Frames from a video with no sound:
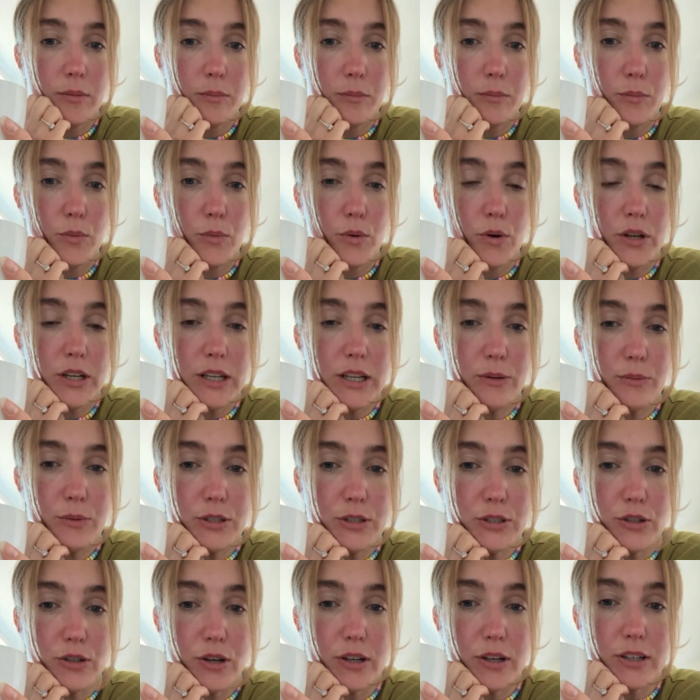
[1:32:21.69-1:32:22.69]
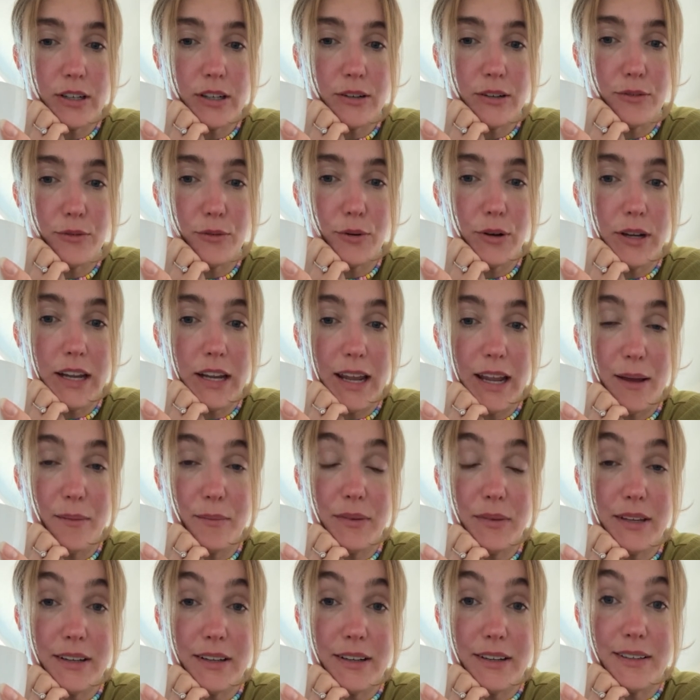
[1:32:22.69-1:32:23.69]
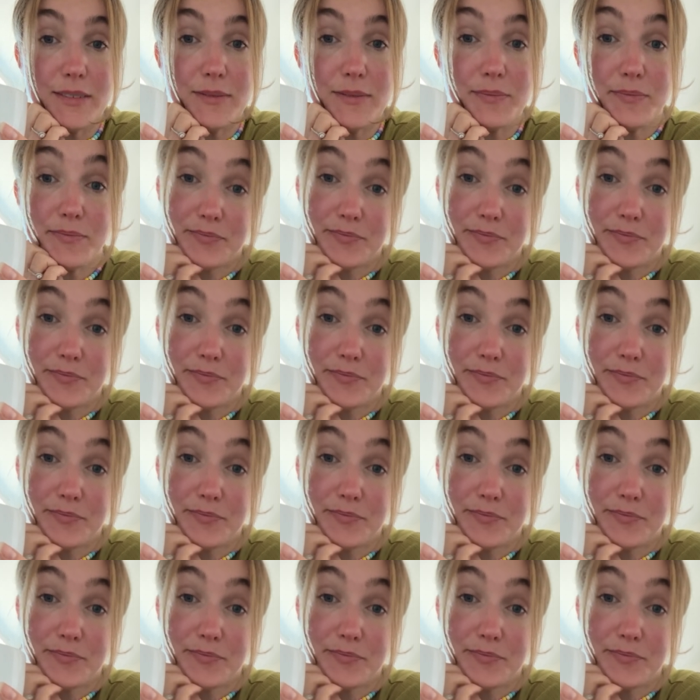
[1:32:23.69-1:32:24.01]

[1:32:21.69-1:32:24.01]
Morning, we're talking 4 a.m. here.